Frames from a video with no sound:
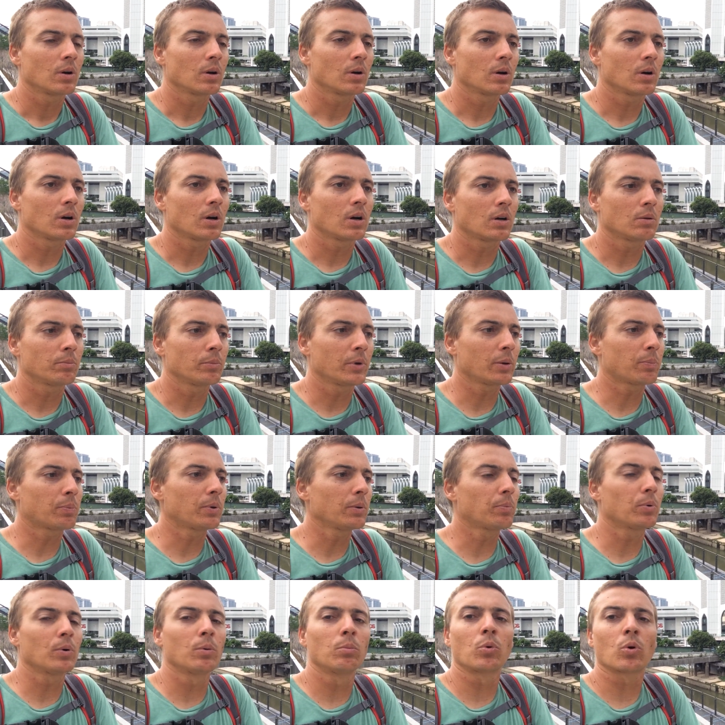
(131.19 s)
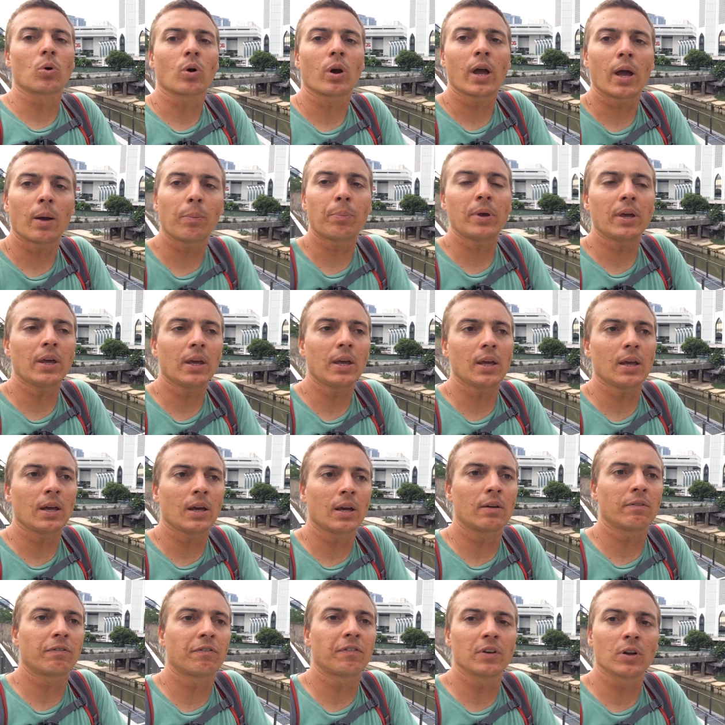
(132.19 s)
uh, make people more happy
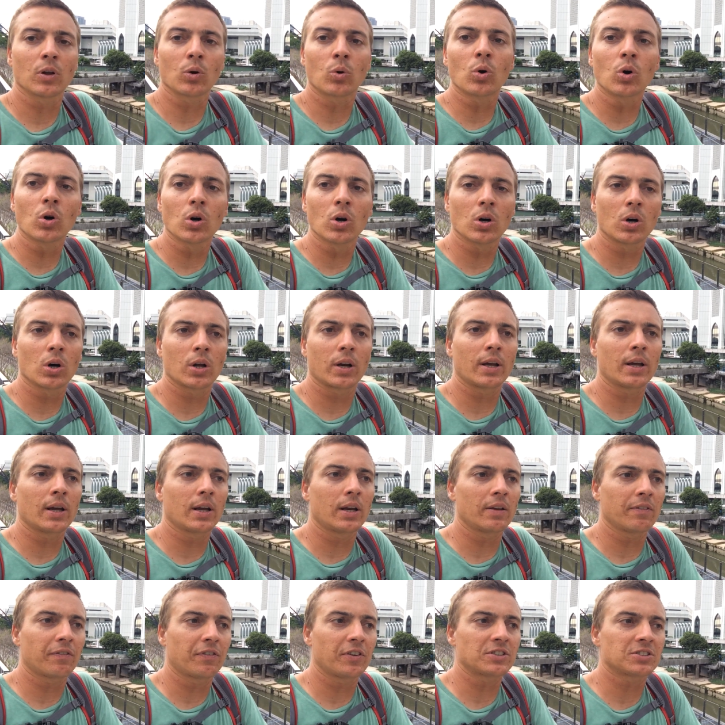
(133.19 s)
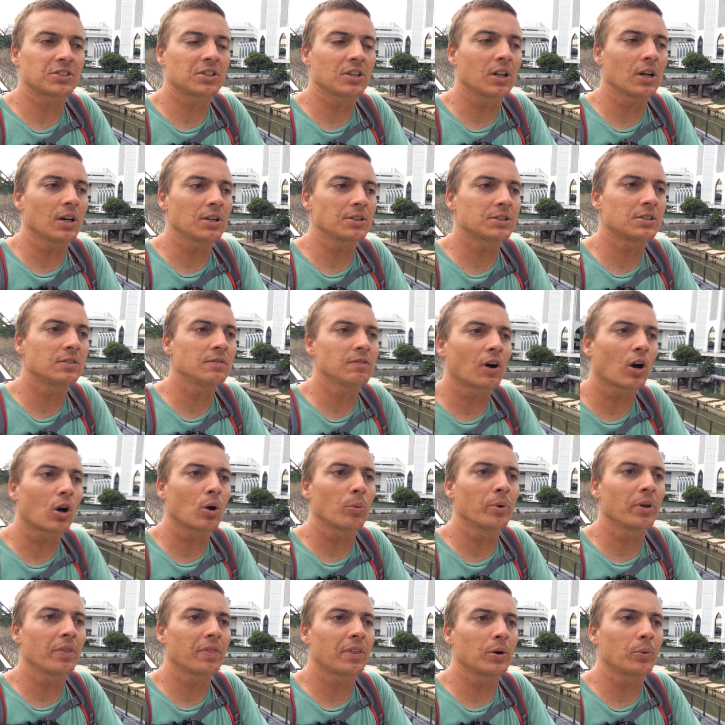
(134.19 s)
and feel good and if it's a nice
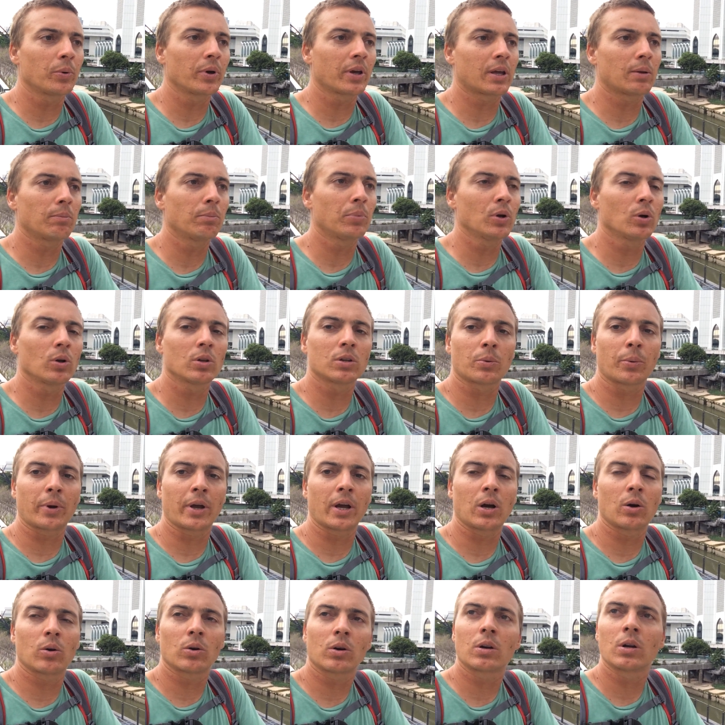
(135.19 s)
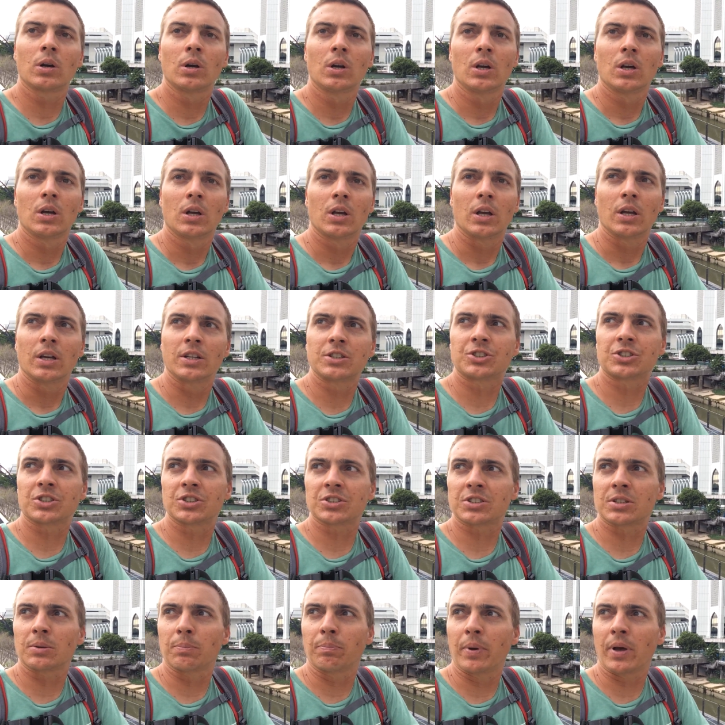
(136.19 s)
environment that we can build around it's
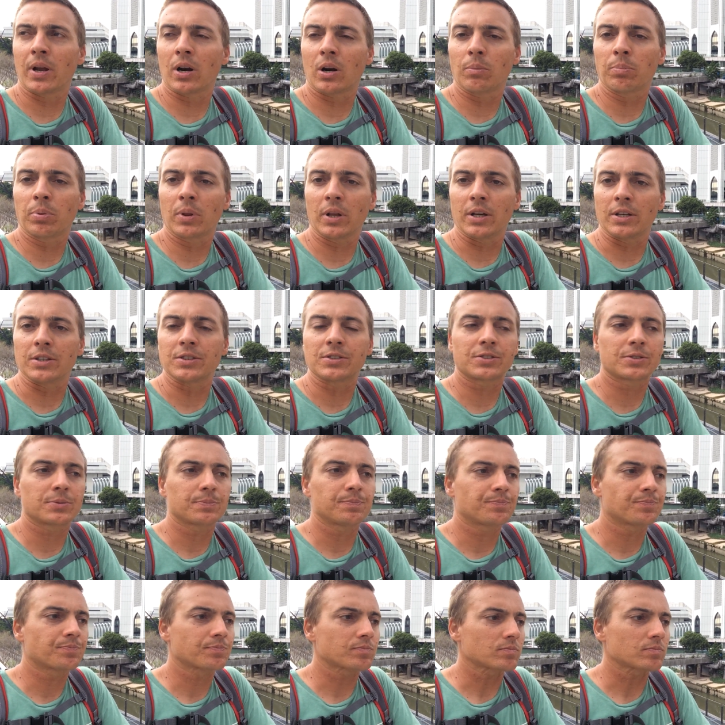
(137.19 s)
just a better place